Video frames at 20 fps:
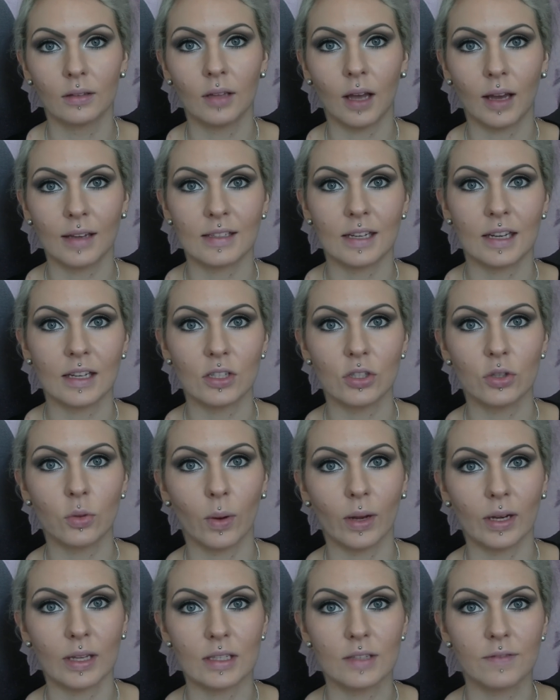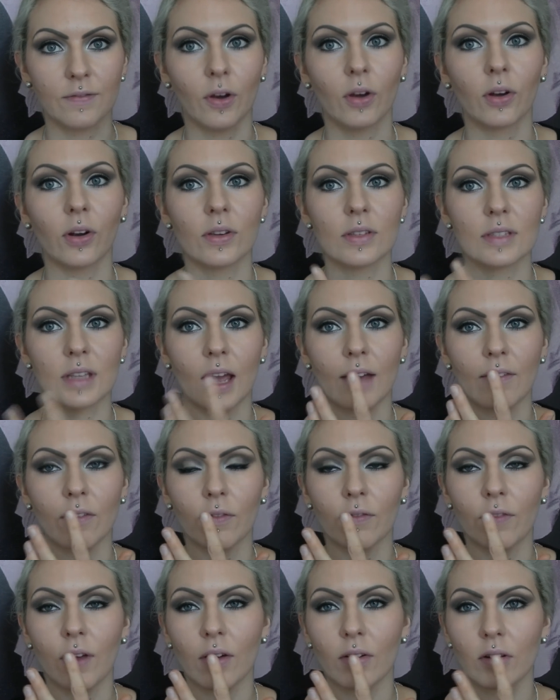1920s photos they have
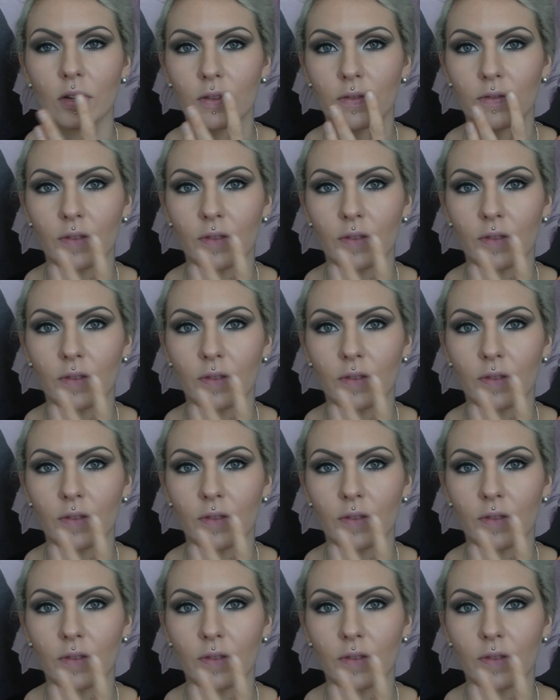a very